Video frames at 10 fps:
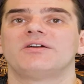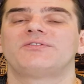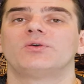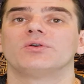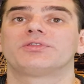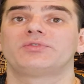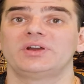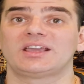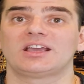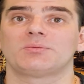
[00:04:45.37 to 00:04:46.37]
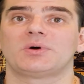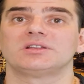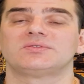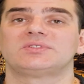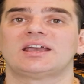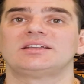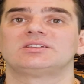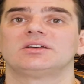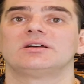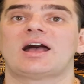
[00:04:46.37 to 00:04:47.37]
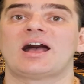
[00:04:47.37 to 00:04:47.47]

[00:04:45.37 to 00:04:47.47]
for 3 gigabytes of data